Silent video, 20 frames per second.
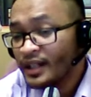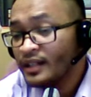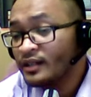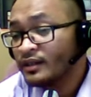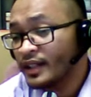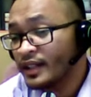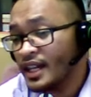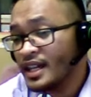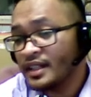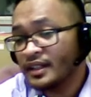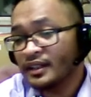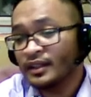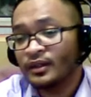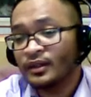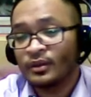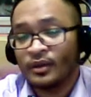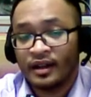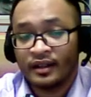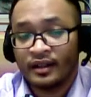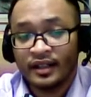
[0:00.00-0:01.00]
location to
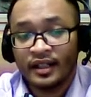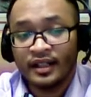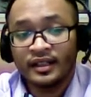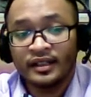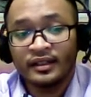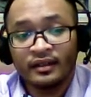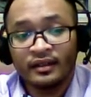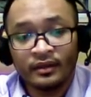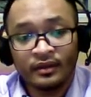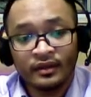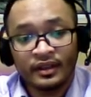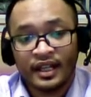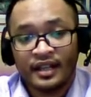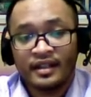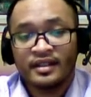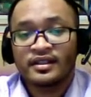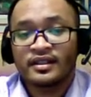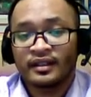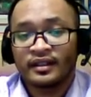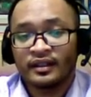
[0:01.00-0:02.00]
another
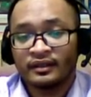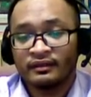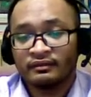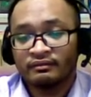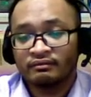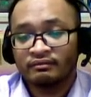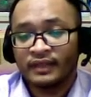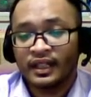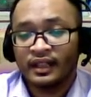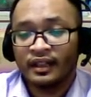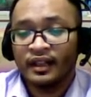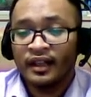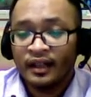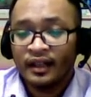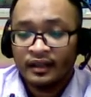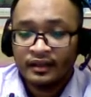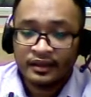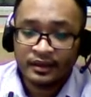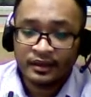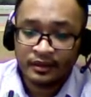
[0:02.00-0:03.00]
location. Okay,
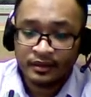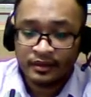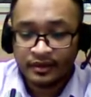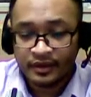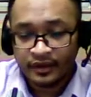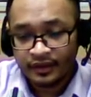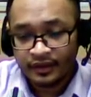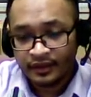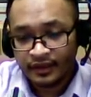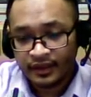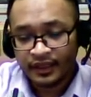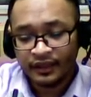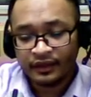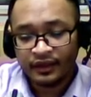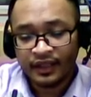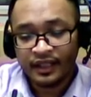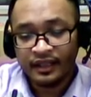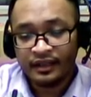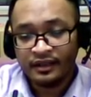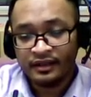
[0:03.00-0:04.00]
so usually
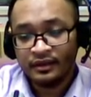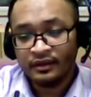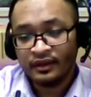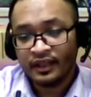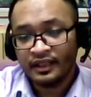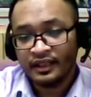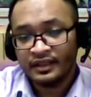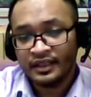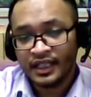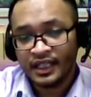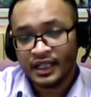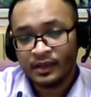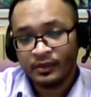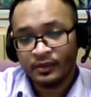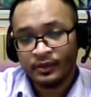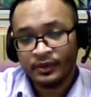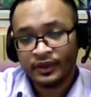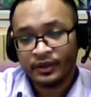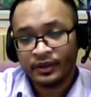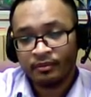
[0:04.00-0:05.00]
you can see the
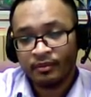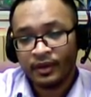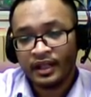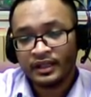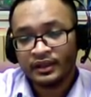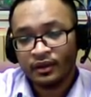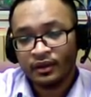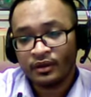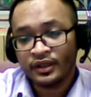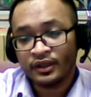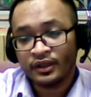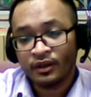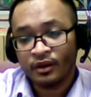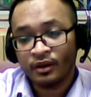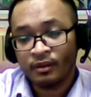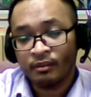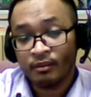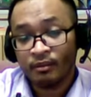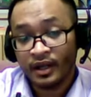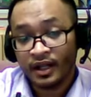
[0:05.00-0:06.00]
memory bus on your
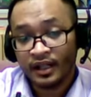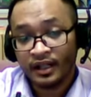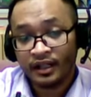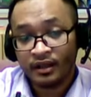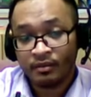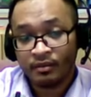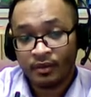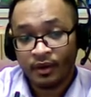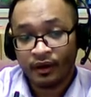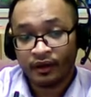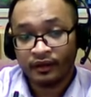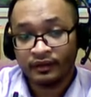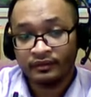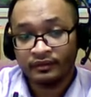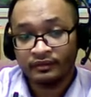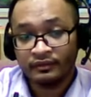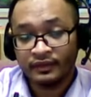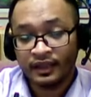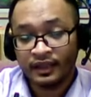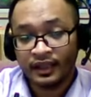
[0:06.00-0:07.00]
motherboard.
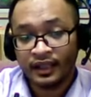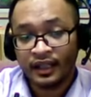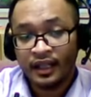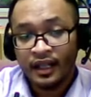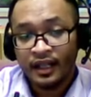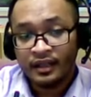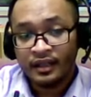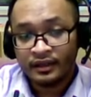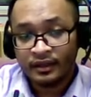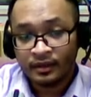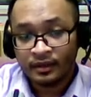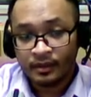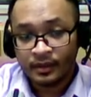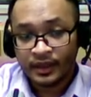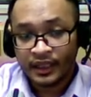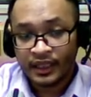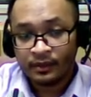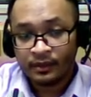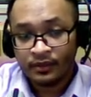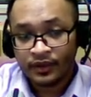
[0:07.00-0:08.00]
Okay, so
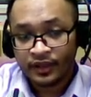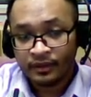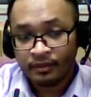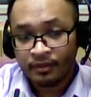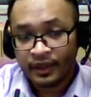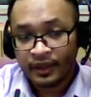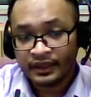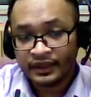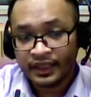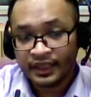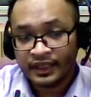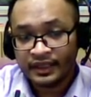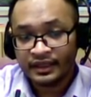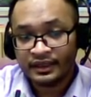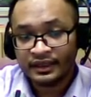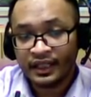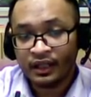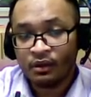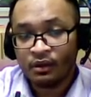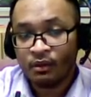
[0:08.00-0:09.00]
the memory bus is
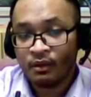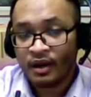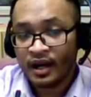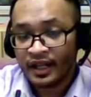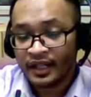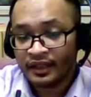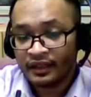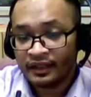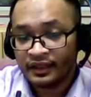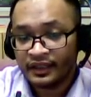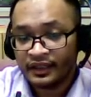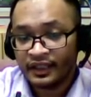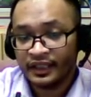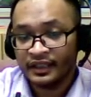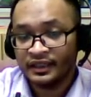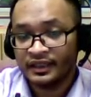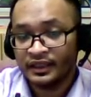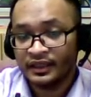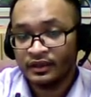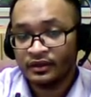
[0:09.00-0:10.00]
set of wire that
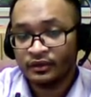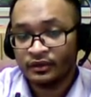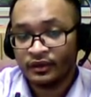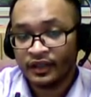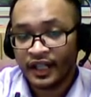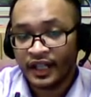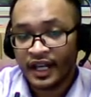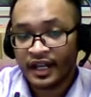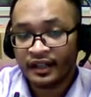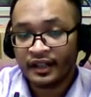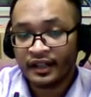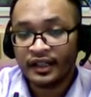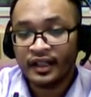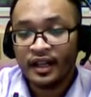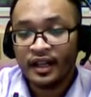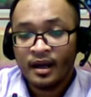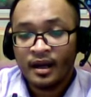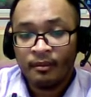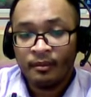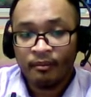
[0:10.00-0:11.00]
is used to carry
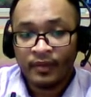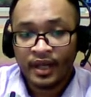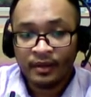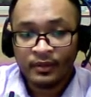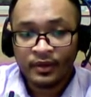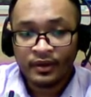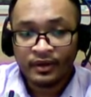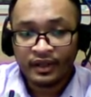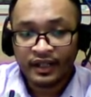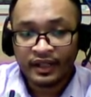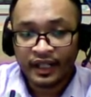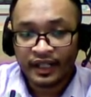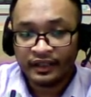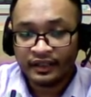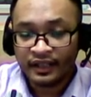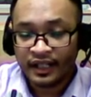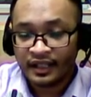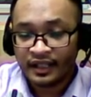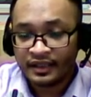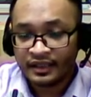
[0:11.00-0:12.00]
memory
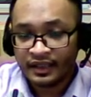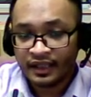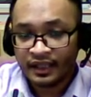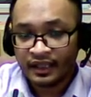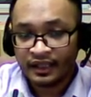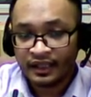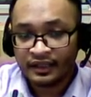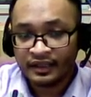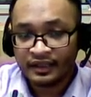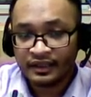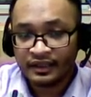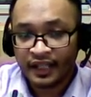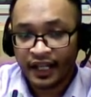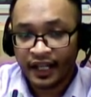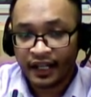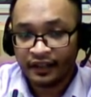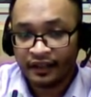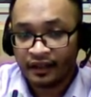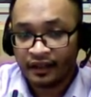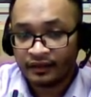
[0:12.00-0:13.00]
addresses and
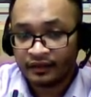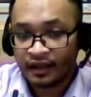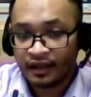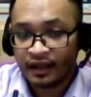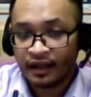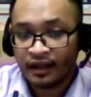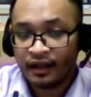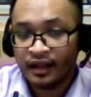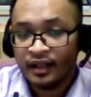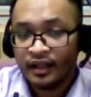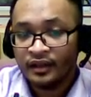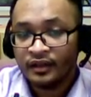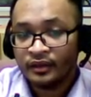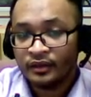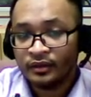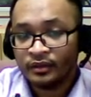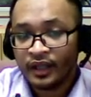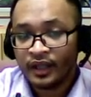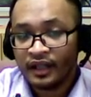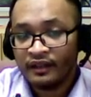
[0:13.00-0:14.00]
data
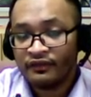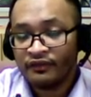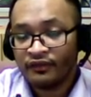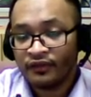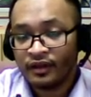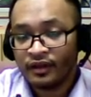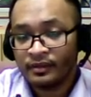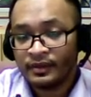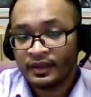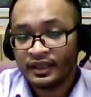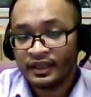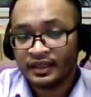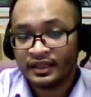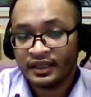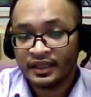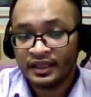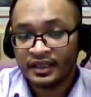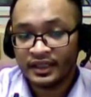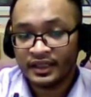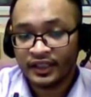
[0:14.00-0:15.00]
to and from the
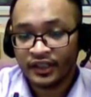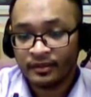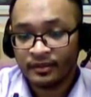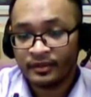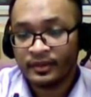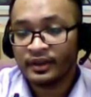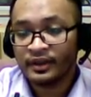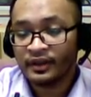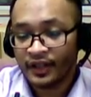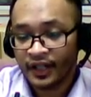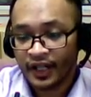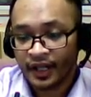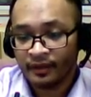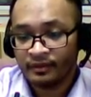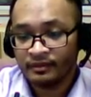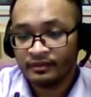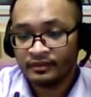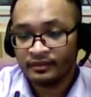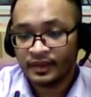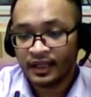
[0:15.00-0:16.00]
system RAM.
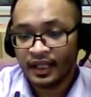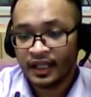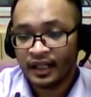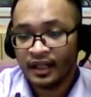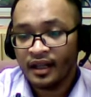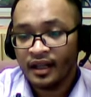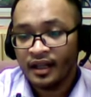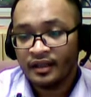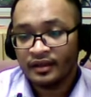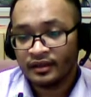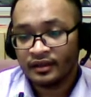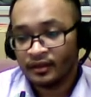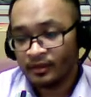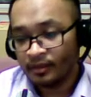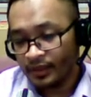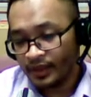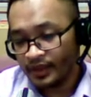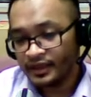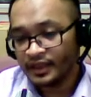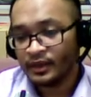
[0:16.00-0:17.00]
Okay, so
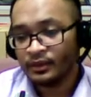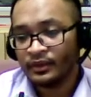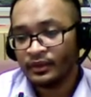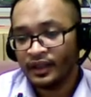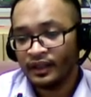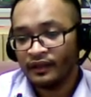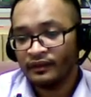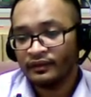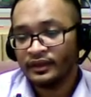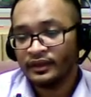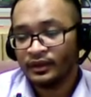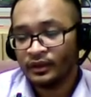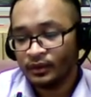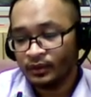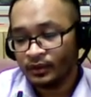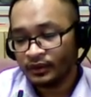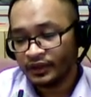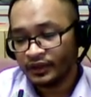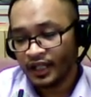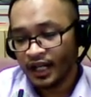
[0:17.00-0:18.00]
basically we have two
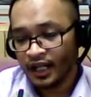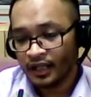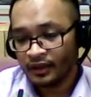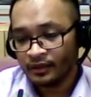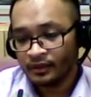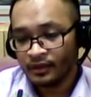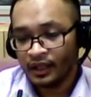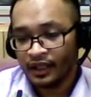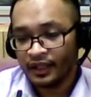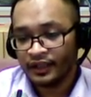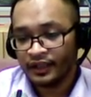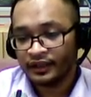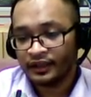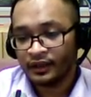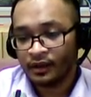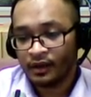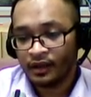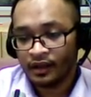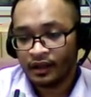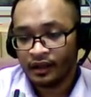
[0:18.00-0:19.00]
type,
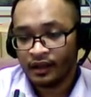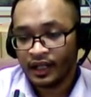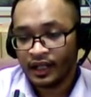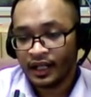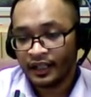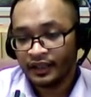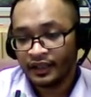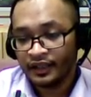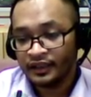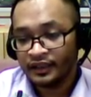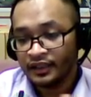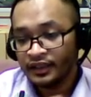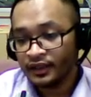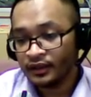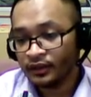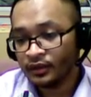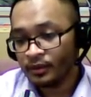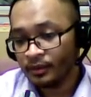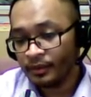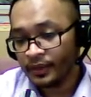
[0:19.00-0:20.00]
either
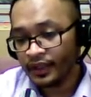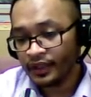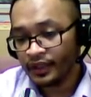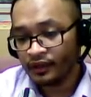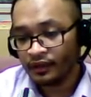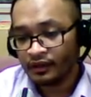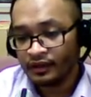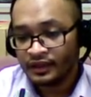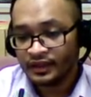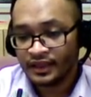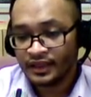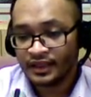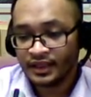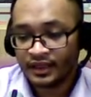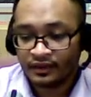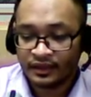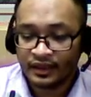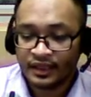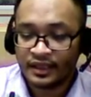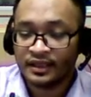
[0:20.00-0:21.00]
32-bit or
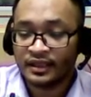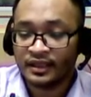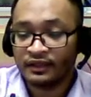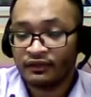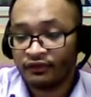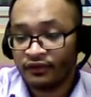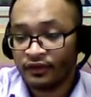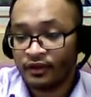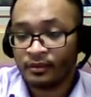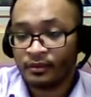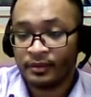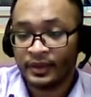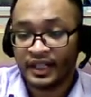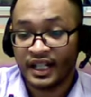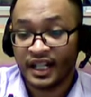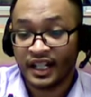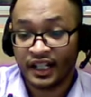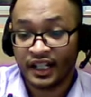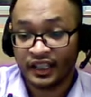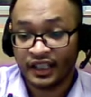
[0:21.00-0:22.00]
64-bit
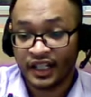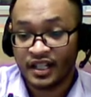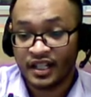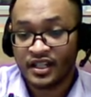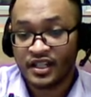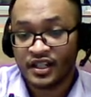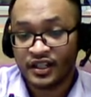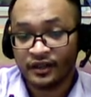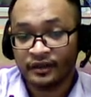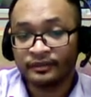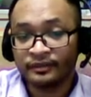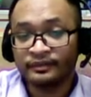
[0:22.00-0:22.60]
architecture.